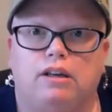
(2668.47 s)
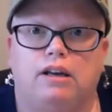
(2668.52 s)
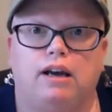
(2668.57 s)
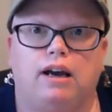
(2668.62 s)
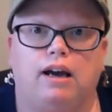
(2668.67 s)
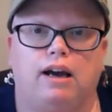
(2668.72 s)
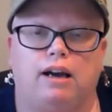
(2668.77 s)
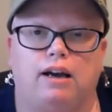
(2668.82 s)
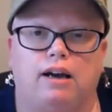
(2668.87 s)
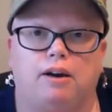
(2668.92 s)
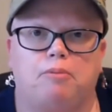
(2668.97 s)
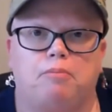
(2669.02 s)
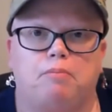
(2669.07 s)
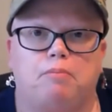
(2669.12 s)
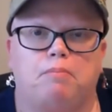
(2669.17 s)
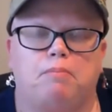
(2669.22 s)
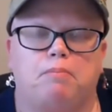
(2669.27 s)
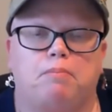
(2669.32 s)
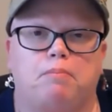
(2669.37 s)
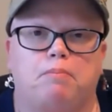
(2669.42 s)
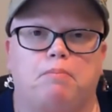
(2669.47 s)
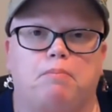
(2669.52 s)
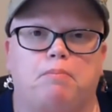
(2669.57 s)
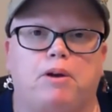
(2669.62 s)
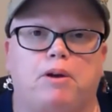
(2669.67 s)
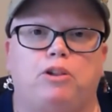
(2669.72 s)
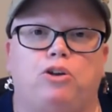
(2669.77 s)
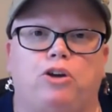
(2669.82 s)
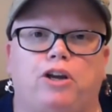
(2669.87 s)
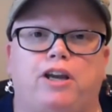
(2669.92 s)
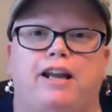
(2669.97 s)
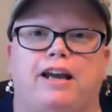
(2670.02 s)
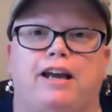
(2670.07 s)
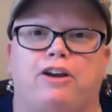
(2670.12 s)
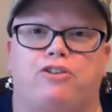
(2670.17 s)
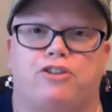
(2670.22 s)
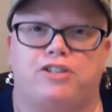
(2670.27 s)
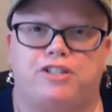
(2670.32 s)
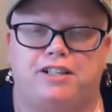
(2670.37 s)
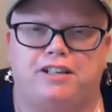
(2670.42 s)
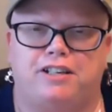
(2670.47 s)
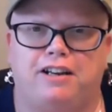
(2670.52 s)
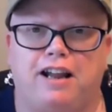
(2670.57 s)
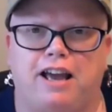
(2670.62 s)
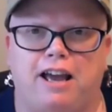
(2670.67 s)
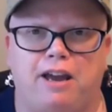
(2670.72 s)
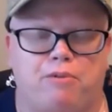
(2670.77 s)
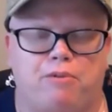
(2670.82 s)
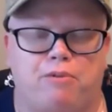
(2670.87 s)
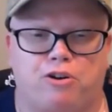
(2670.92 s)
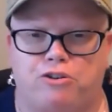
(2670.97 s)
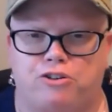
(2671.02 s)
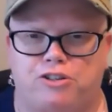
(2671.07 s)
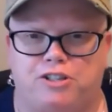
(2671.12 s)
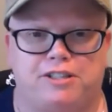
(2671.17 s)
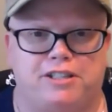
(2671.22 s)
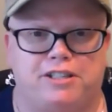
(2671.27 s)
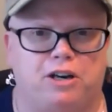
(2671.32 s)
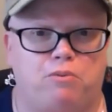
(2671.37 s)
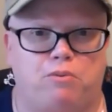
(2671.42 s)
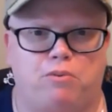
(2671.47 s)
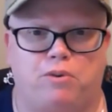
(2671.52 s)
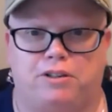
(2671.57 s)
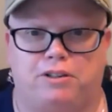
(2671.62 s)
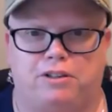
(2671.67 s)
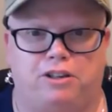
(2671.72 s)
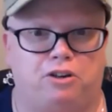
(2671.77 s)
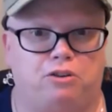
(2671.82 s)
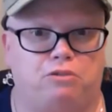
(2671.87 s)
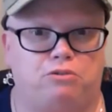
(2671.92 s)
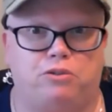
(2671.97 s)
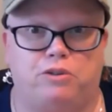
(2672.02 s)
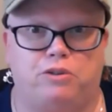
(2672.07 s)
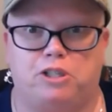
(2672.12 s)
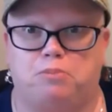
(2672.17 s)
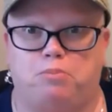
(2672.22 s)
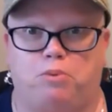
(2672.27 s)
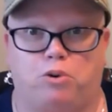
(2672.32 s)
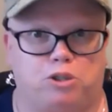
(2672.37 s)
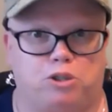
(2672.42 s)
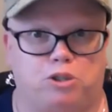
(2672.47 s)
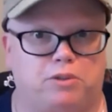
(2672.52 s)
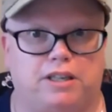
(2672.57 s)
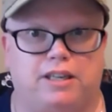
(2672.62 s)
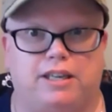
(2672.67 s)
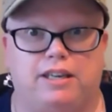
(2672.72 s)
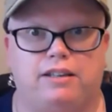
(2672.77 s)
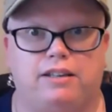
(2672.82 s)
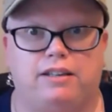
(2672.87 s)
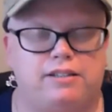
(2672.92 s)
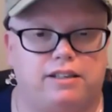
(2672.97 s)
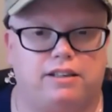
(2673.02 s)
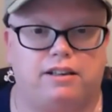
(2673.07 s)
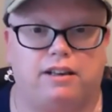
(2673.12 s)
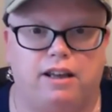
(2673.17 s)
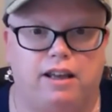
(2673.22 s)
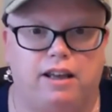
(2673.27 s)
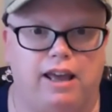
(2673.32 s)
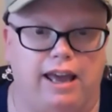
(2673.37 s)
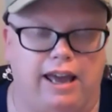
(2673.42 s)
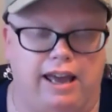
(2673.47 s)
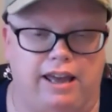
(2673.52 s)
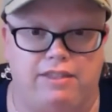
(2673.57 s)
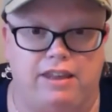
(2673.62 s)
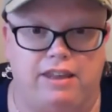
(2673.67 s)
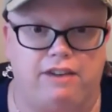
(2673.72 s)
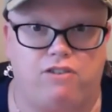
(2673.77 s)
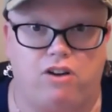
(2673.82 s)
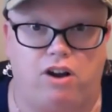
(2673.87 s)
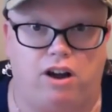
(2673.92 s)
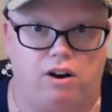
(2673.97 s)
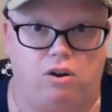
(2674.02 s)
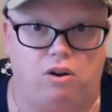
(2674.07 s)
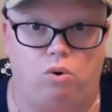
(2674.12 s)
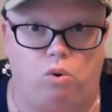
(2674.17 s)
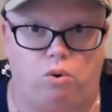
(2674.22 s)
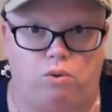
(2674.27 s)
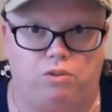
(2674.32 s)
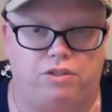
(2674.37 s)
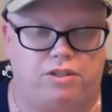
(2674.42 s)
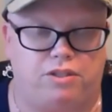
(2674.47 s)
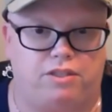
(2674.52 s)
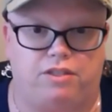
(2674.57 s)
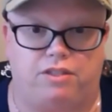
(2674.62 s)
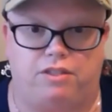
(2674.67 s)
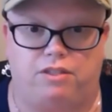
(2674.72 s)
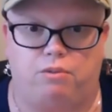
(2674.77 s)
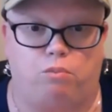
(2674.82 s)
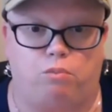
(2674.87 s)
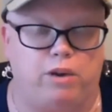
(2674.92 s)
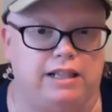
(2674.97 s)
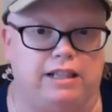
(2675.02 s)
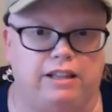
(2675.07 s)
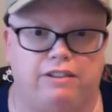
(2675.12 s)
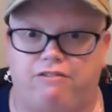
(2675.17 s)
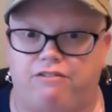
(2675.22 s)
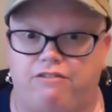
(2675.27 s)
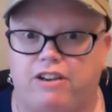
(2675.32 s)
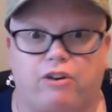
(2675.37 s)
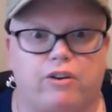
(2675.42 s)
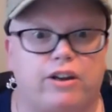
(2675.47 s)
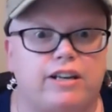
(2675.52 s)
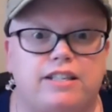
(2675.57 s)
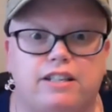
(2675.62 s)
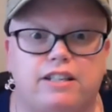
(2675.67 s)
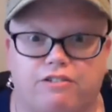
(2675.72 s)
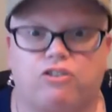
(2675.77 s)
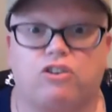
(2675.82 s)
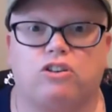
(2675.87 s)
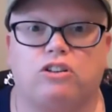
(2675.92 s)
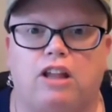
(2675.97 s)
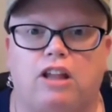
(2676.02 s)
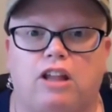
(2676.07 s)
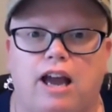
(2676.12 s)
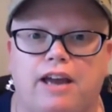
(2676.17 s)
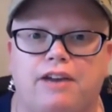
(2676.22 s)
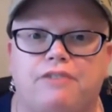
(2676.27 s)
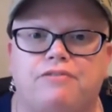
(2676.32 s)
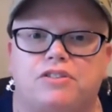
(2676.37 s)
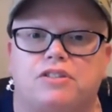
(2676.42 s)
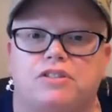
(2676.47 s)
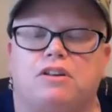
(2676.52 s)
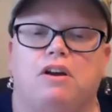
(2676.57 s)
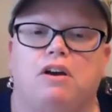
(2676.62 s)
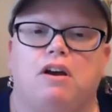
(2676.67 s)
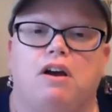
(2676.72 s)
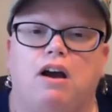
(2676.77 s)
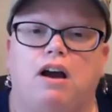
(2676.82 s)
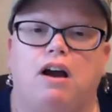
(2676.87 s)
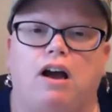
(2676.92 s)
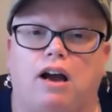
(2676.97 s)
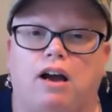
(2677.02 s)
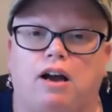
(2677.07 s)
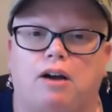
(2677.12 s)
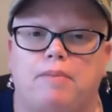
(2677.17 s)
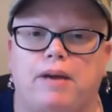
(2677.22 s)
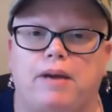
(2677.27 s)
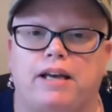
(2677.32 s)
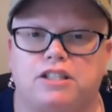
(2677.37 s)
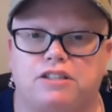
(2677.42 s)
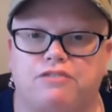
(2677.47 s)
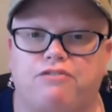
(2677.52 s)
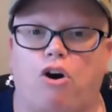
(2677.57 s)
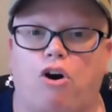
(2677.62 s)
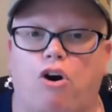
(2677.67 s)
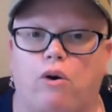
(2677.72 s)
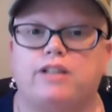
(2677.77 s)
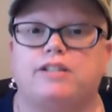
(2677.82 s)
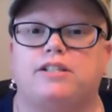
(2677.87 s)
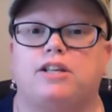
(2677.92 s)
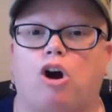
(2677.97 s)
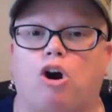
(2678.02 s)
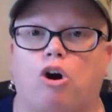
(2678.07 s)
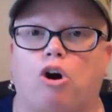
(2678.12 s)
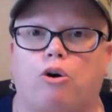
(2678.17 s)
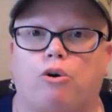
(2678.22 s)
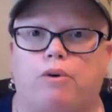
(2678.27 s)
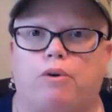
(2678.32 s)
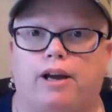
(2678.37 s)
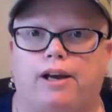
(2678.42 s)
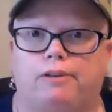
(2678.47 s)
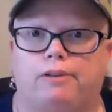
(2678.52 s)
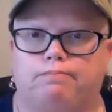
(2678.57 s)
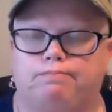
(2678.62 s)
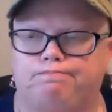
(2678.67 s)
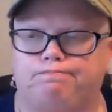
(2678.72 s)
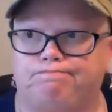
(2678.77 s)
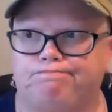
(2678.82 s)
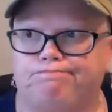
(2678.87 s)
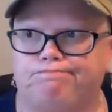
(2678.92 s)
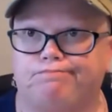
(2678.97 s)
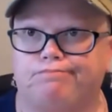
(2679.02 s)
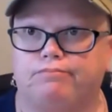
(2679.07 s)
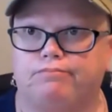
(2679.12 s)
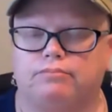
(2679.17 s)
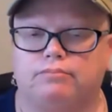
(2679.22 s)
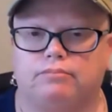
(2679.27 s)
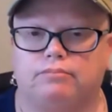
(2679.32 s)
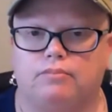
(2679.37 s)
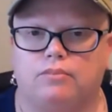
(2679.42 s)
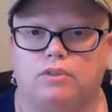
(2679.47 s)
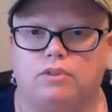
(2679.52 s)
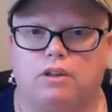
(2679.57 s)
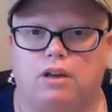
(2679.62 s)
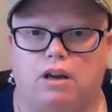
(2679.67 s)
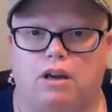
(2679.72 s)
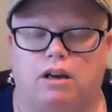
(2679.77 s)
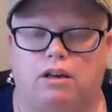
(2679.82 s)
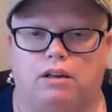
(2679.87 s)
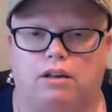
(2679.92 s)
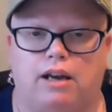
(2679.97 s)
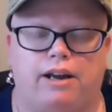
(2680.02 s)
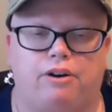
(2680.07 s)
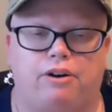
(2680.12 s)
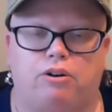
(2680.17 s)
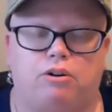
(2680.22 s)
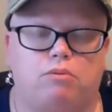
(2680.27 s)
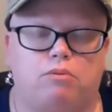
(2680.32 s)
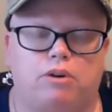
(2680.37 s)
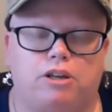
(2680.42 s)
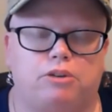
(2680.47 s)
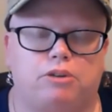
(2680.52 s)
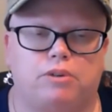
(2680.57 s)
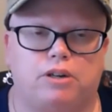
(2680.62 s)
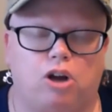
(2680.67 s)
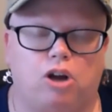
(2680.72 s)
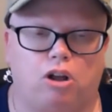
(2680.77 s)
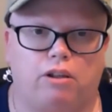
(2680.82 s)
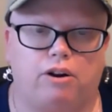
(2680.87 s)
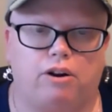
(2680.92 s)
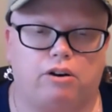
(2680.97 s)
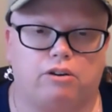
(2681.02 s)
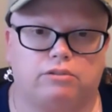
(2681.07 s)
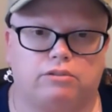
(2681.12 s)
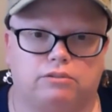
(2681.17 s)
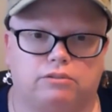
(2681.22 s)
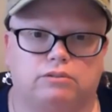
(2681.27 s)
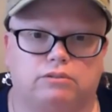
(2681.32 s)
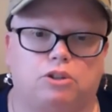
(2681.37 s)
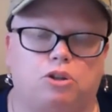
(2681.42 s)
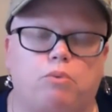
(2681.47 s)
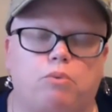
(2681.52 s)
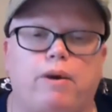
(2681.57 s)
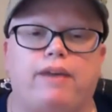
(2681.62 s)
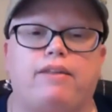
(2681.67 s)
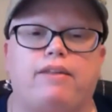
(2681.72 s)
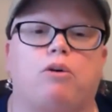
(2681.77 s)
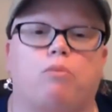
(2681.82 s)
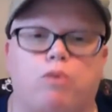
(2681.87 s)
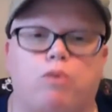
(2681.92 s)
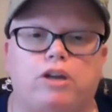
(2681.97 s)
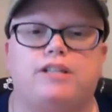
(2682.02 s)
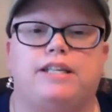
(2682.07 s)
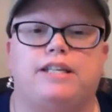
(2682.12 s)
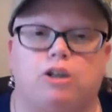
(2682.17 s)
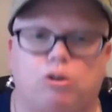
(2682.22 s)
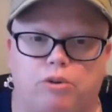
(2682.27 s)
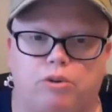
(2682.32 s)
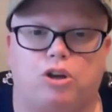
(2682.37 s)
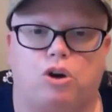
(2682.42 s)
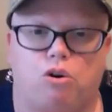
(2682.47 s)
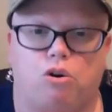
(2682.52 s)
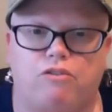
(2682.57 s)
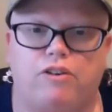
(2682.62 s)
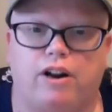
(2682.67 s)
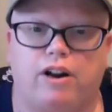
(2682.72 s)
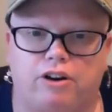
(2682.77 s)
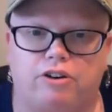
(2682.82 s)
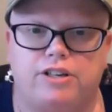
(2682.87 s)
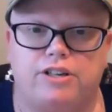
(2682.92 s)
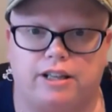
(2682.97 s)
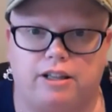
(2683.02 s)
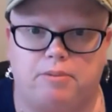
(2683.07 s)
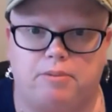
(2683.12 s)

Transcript: But looking at Krystin and I, where Kristin's out with, doing sports with the kids and they've got we live very different lives as far as our, I don't know what you would call it, the way that we deal with COVID on our daily